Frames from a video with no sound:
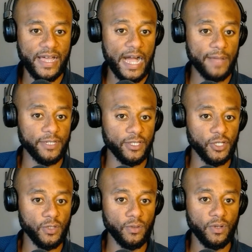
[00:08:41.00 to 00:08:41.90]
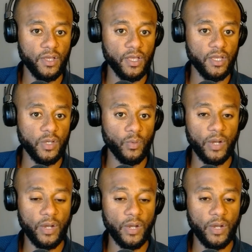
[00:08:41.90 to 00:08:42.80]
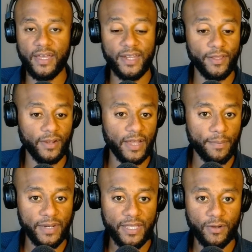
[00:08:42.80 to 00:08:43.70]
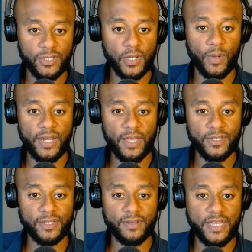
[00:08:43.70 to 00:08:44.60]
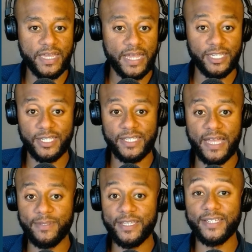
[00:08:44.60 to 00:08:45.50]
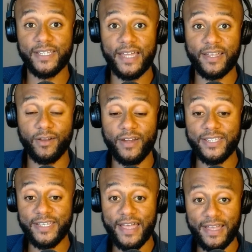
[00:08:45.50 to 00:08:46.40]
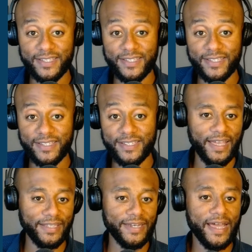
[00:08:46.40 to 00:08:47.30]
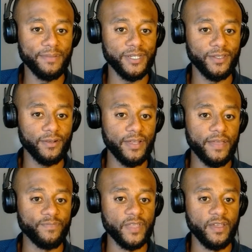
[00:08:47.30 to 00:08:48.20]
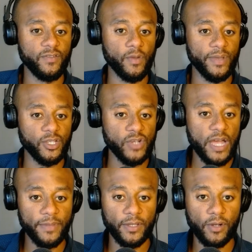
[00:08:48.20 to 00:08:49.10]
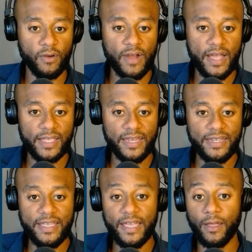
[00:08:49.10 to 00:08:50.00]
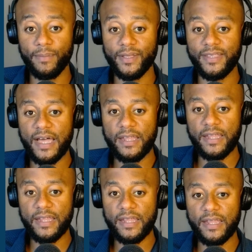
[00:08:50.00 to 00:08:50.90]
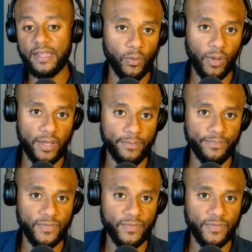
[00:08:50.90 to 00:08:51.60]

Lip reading: Option 2, you went with another company or someone else, and I should stop texting like a crazy ex. And then option 3, you've been trapped under a rock and need help dialing 911.